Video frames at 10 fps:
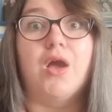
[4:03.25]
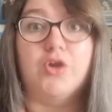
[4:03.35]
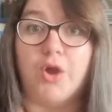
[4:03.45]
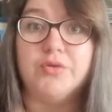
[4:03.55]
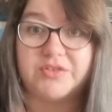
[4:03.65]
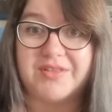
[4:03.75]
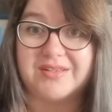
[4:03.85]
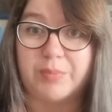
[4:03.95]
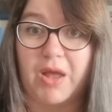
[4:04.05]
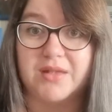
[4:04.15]
go to this
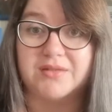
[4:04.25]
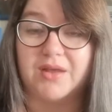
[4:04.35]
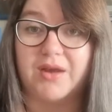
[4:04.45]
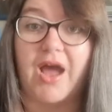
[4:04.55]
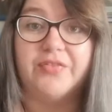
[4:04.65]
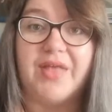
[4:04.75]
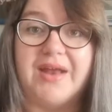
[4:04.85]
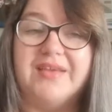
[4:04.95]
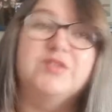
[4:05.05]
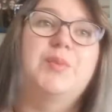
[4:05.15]
person and
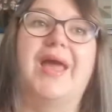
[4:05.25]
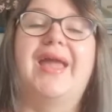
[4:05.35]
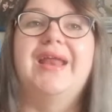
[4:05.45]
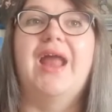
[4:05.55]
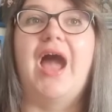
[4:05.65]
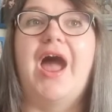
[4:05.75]
they'll explain.